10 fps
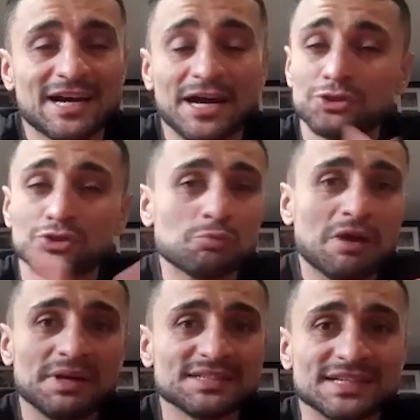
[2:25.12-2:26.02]
do my
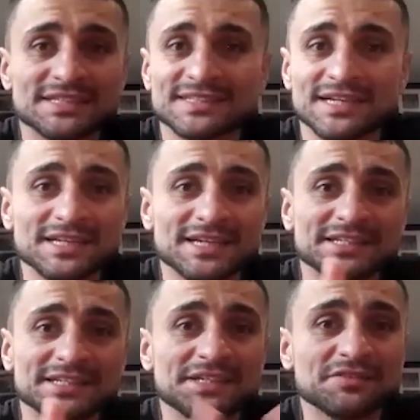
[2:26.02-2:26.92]
best, understand? I
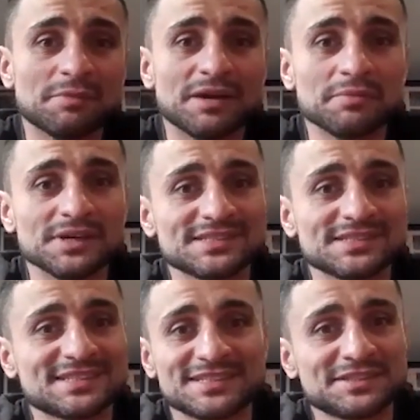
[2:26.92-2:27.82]
need to give my
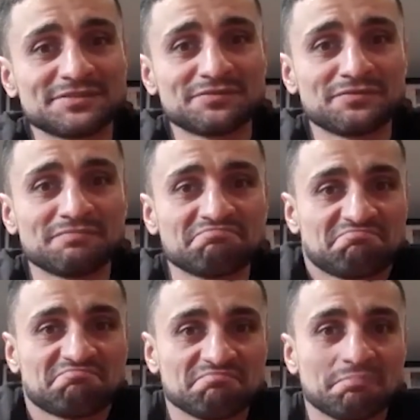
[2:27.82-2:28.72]
best.
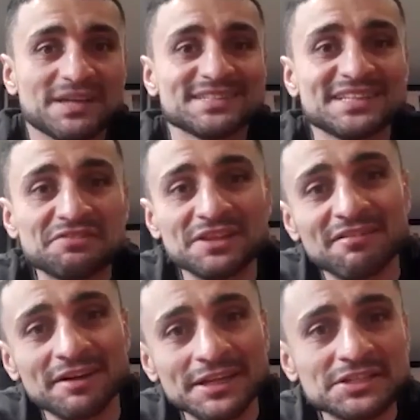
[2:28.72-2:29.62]
Mm-hmm. Best David
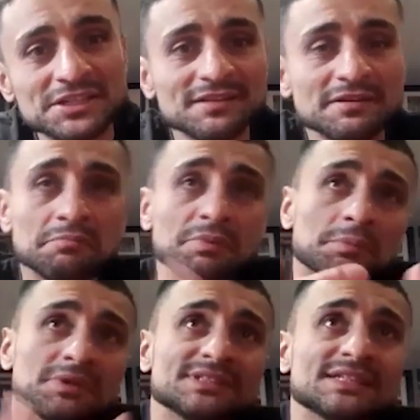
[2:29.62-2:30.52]
Avanesyan, and
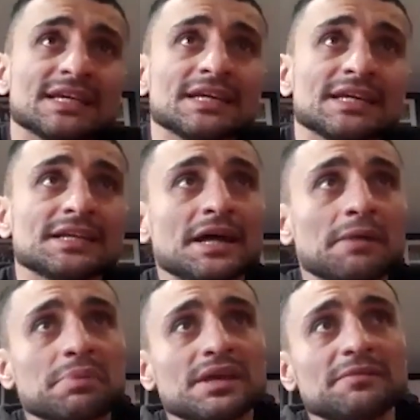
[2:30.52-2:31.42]
people see and
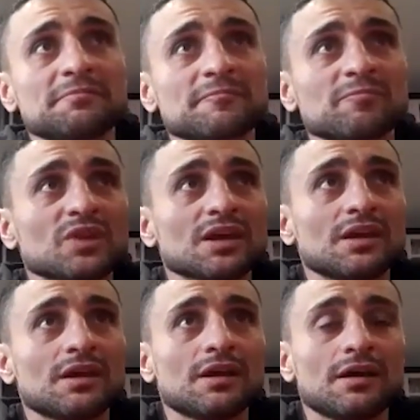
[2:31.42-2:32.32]
happy.
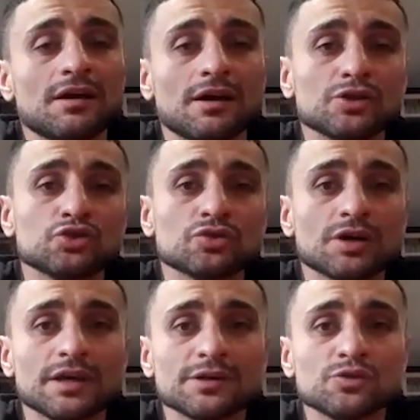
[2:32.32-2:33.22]
I
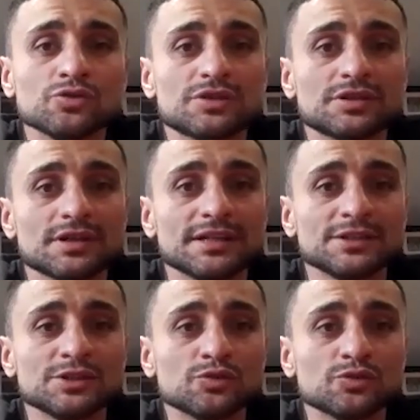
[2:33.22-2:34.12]

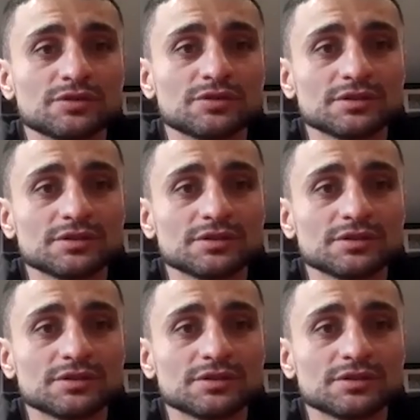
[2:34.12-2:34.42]
need good